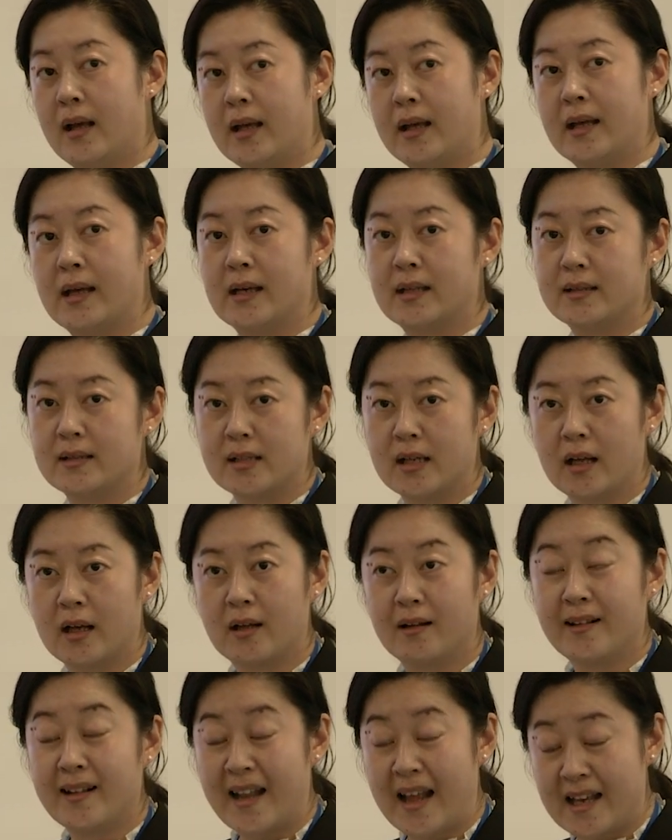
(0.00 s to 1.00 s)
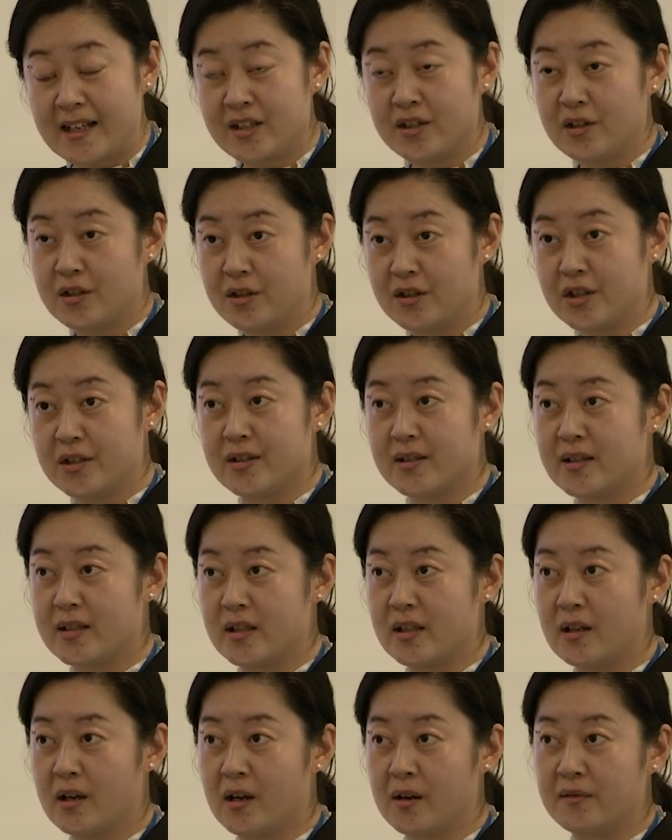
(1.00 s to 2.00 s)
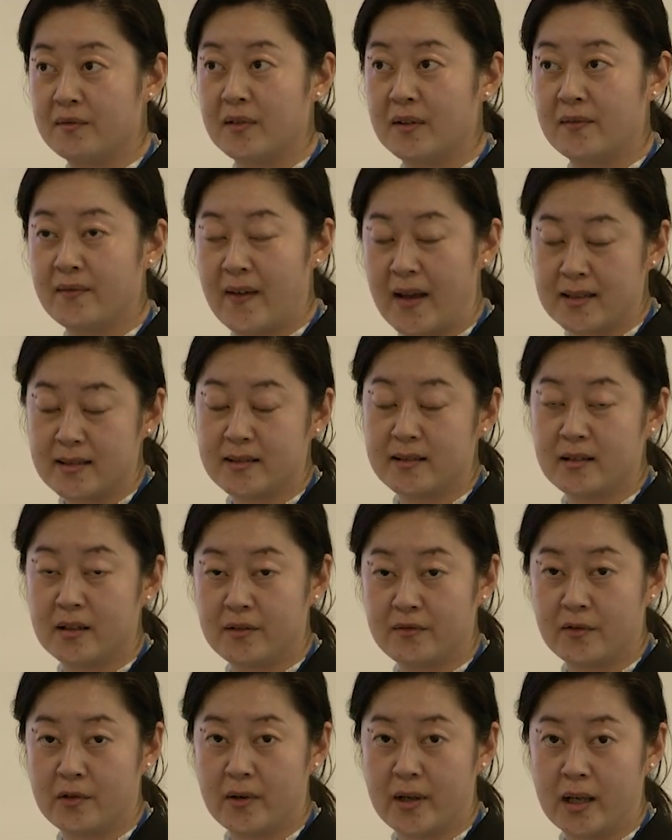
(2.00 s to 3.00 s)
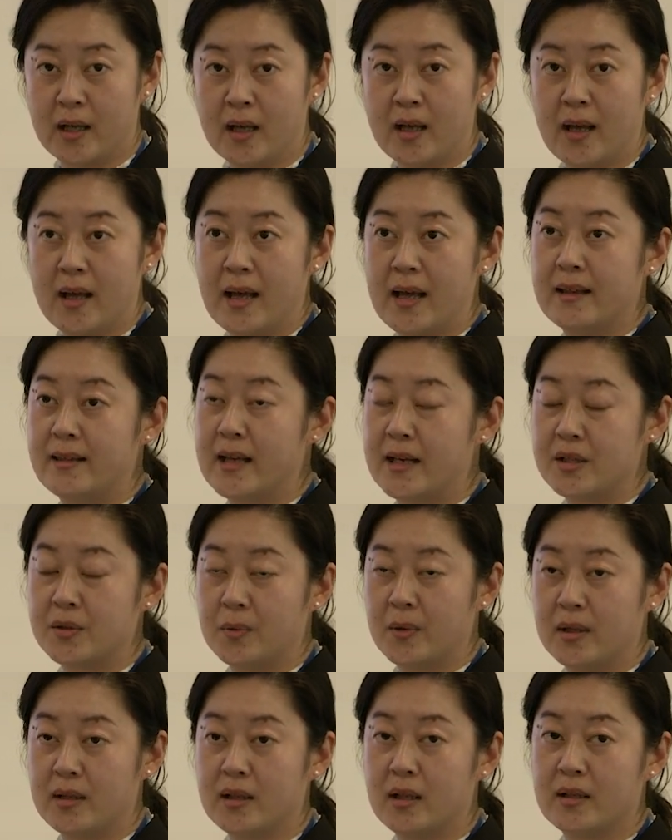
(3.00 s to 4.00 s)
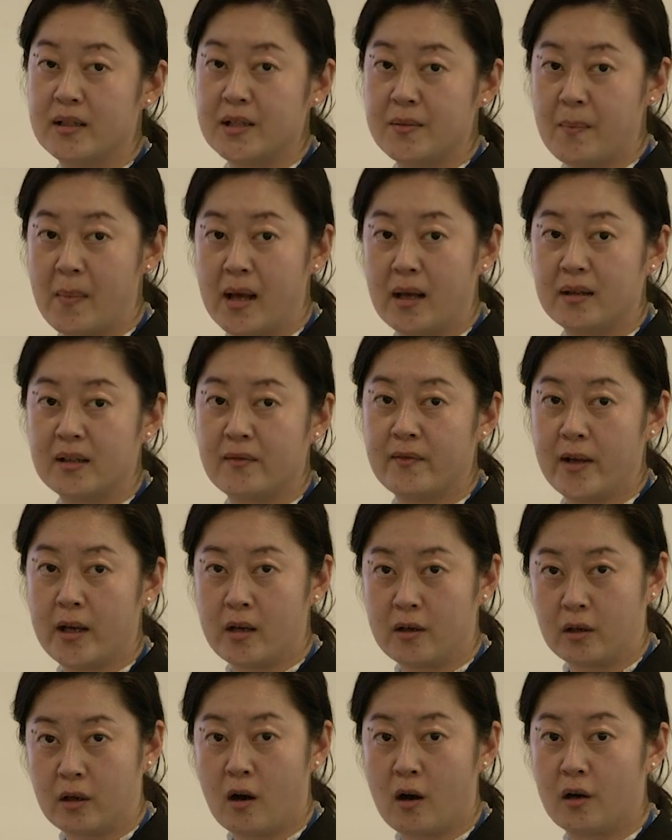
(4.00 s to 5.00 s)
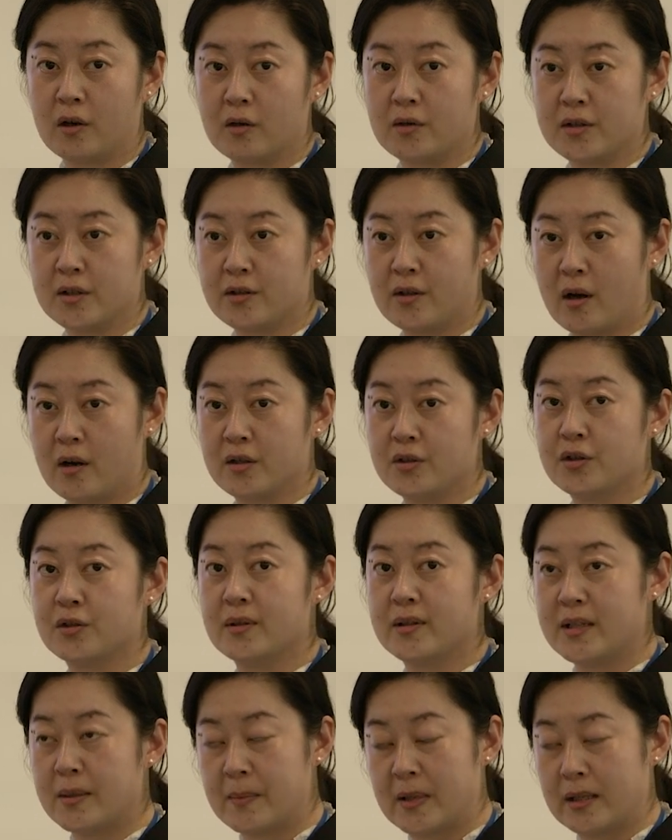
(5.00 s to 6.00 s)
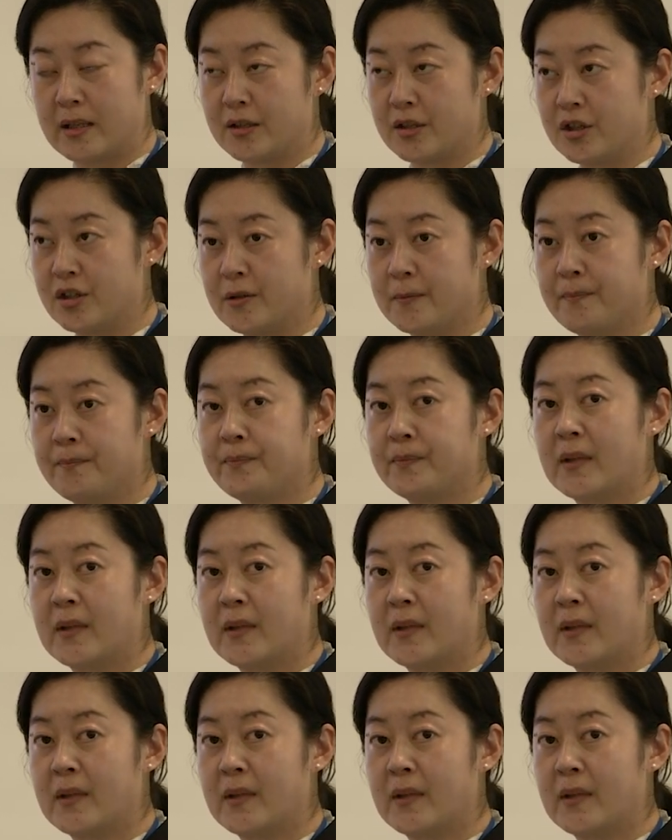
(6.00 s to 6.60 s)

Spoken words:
and less urgency of a fast delivery, and that's when the demand of air cargo start to diminish.